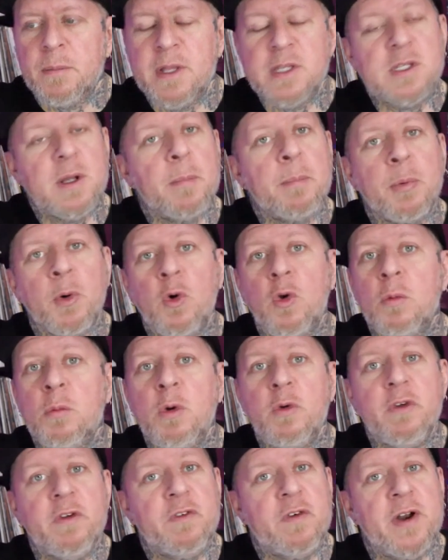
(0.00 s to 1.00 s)
brutal
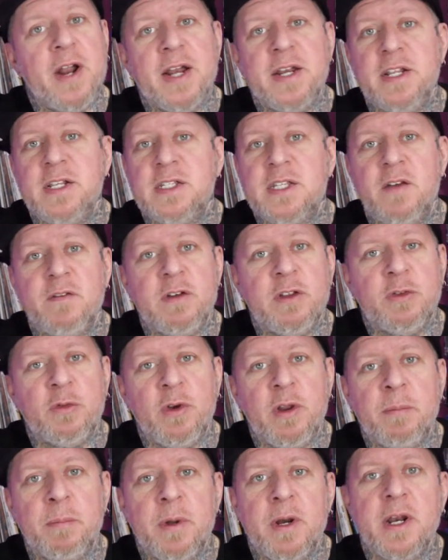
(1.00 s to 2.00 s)
movie for
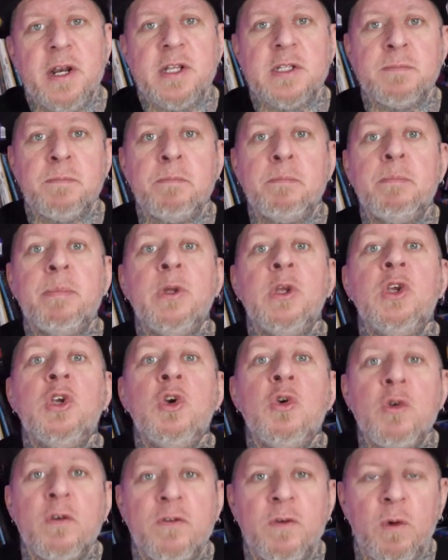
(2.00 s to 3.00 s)
1973, but it is
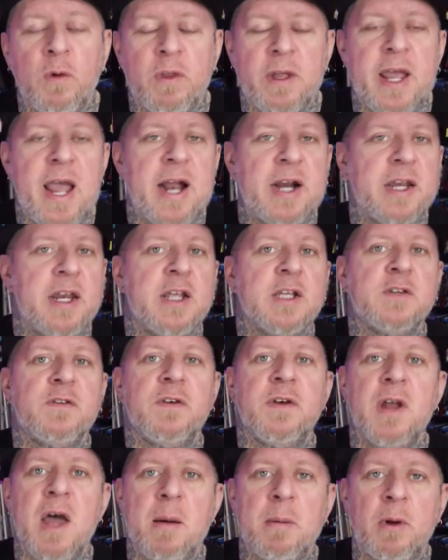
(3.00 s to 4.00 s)
beautiful. The acting is
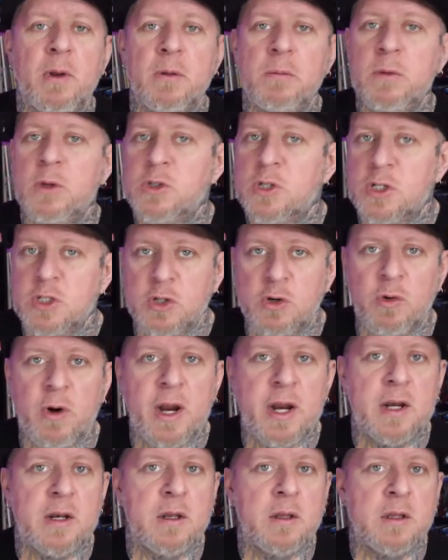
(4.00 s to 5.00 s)
phenomenal. The music's
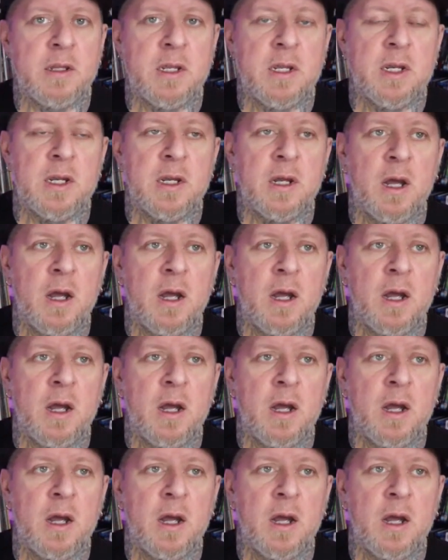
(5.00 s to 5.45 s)
great. The